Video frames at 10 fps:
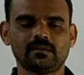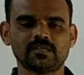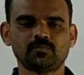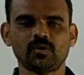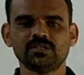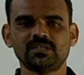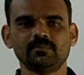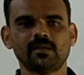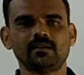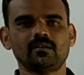
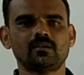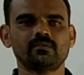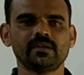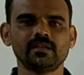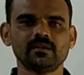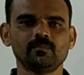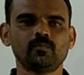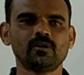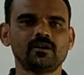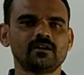responsible or very
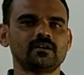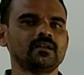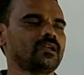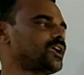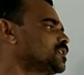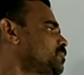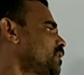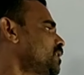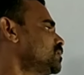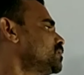important as
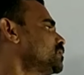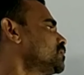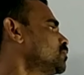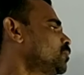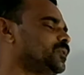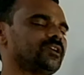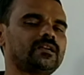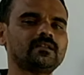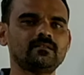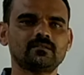far as opening
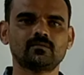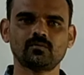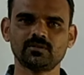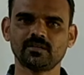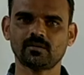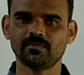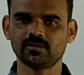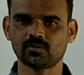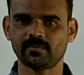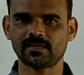and closing of the
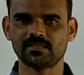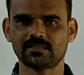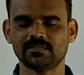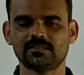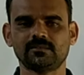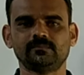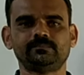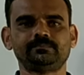stomata is concerned.